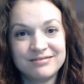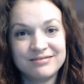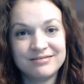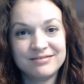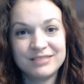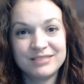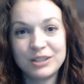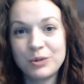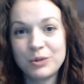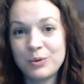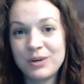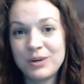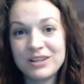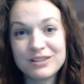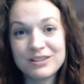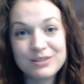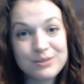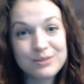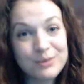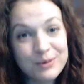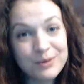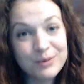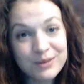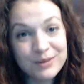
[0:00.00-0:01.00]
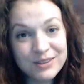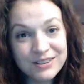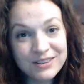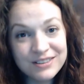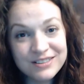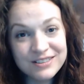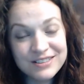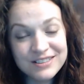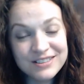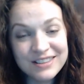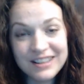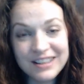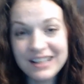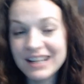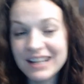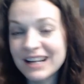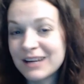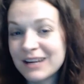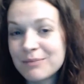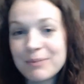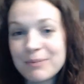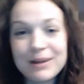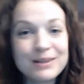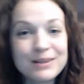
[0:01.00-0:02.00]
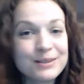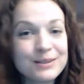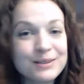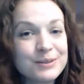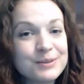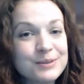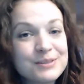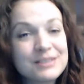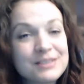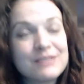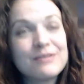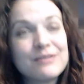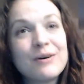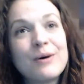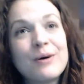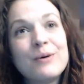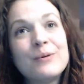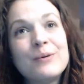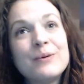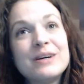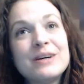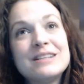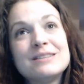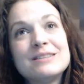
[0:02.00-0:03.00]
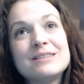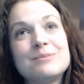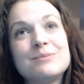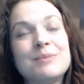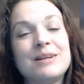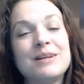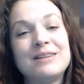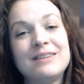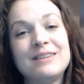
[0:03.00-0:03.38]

The Queen of Swords and the Knight of Pentacles have always been